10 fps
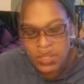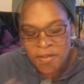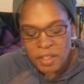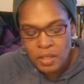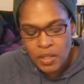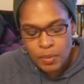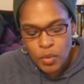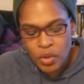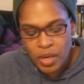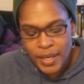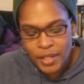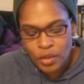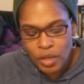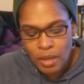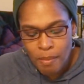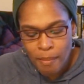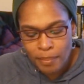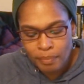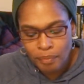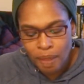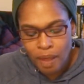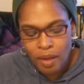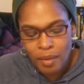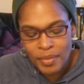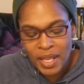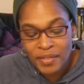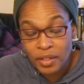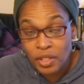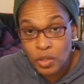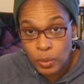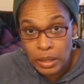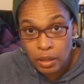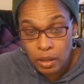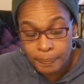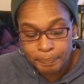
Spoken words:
Definitely a smoother ice cream, definitely sweeter,